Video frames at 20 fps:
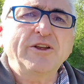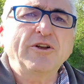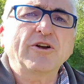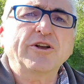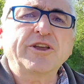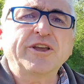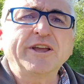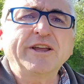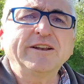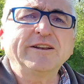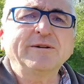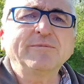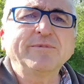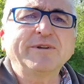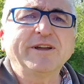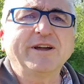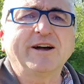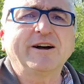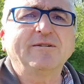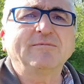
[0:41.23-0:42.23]
your kingdom
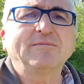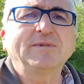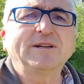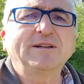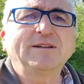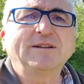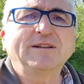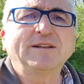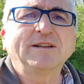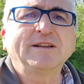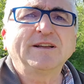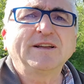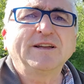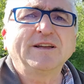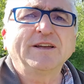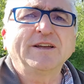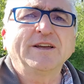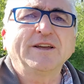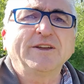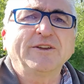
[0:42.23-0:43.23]
come,
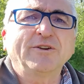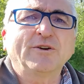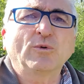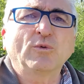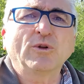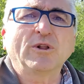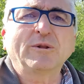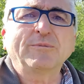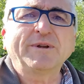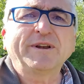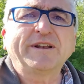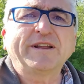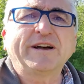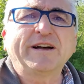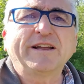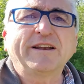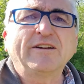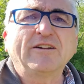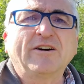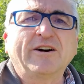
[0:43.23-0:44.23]
your will be
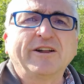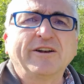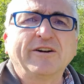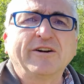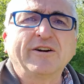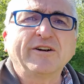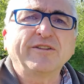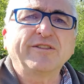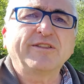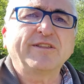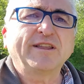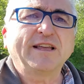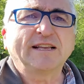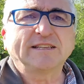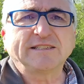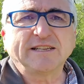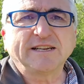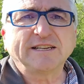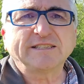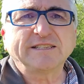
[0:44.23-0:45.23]
done on earth
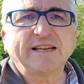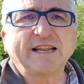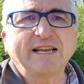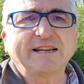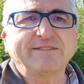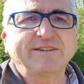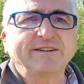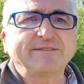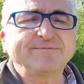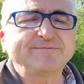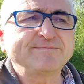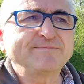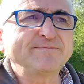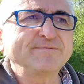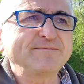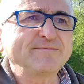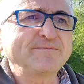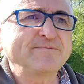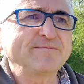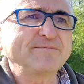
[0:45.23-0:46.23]
as it is in heaven.
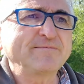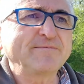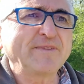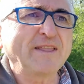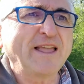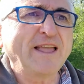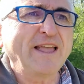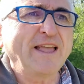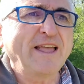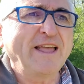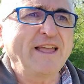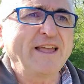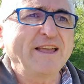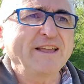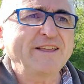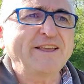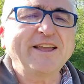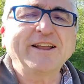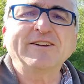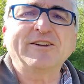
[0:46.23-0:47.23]

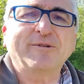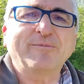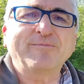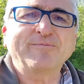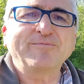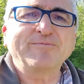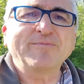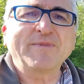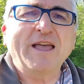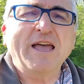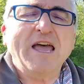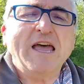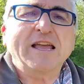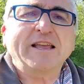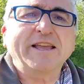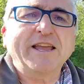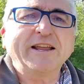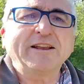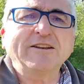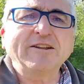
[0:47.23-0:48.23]
Kingdom.
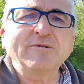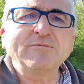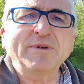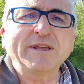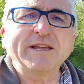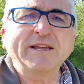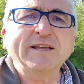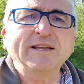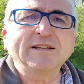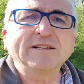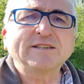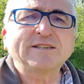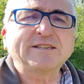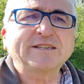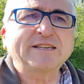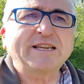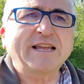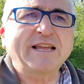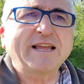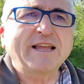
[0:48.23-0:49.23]
Kingdom
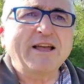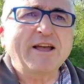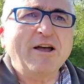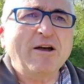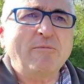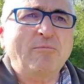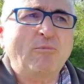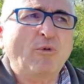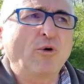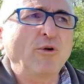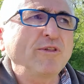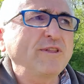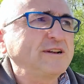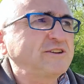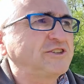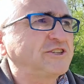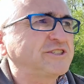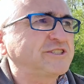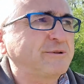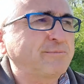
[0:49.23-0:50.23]
is more than
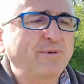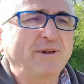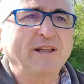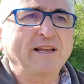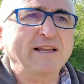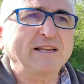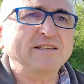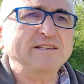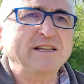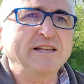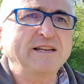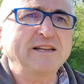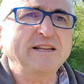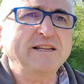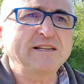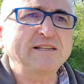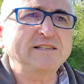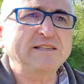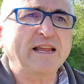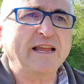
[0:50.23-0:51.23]
just a place. It
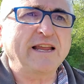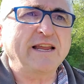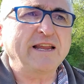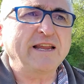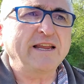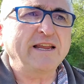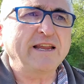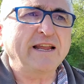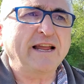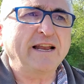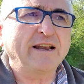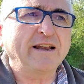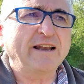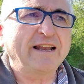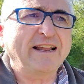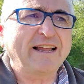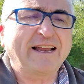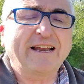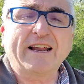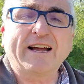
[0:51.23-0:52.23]
is a an,
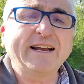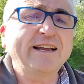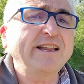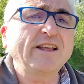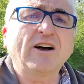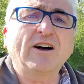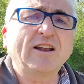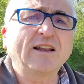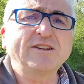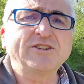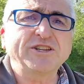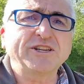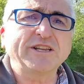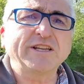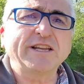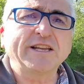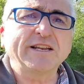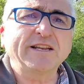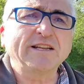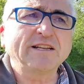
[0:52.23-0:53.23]
an ideology.
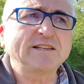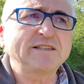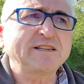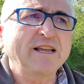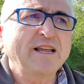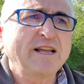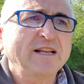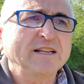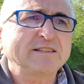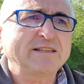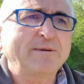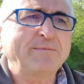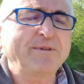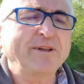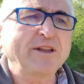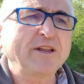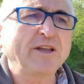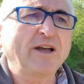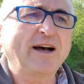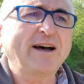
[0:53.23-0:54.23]
It is
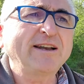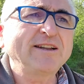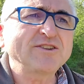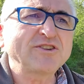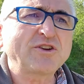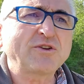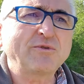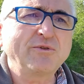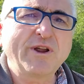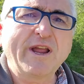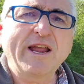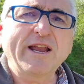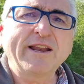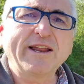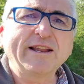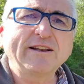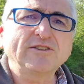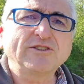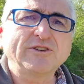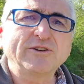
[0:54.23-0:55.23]
something God is
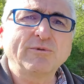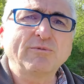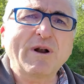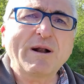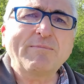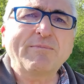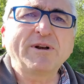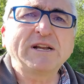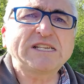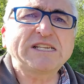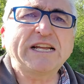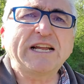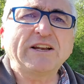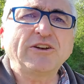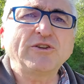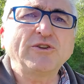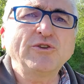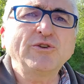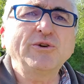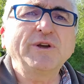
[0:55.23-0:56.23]
creating to
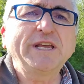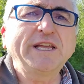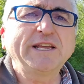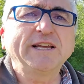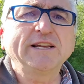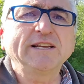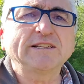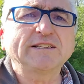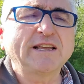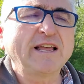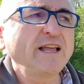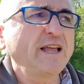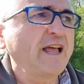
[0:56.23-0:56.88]
represent who He is